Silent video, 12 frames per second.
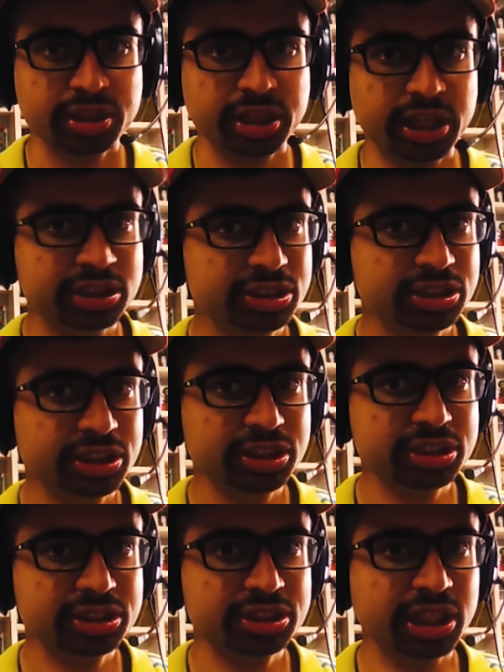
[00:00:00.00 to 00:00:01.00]
And
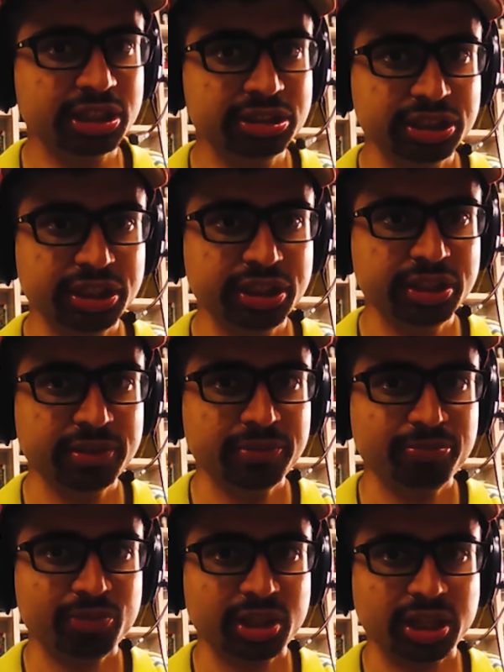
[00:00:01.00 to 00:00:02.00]
since that day,
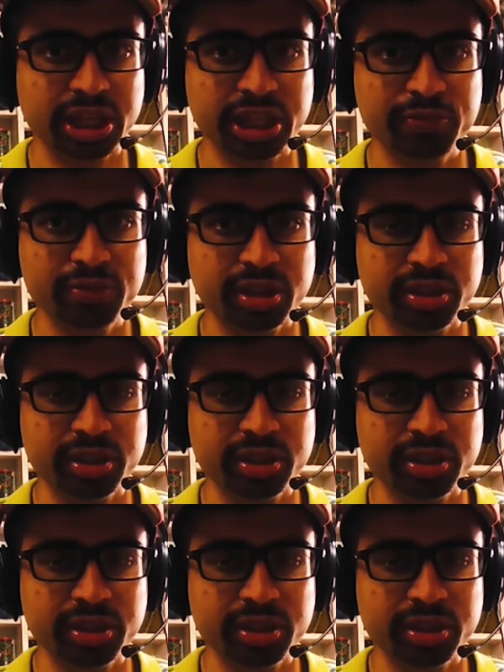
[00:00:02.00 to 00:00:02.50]
I have